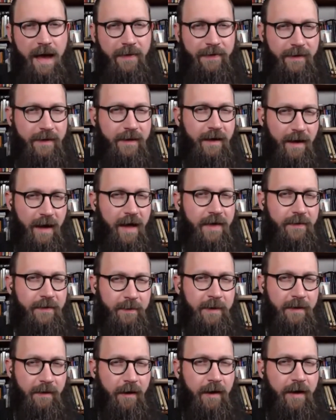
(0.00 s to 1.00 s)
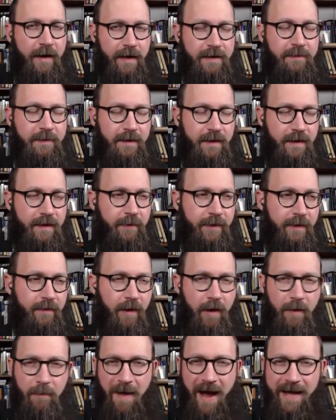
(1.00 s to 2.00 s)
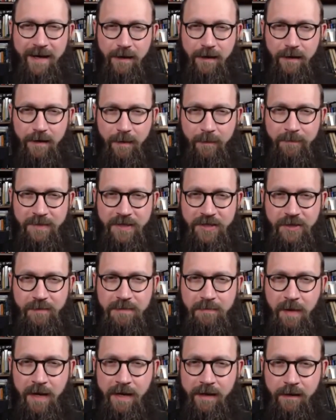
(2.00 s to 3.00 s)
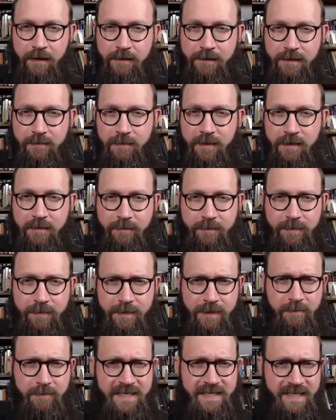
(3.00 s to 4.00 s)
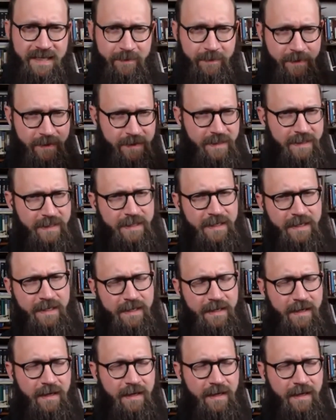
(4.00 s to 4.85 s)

it had to yeah, had to be yeah. right. It has to be like a pretty or a mitre, like a bishop's mitre, yeah. something some deep. Yeah.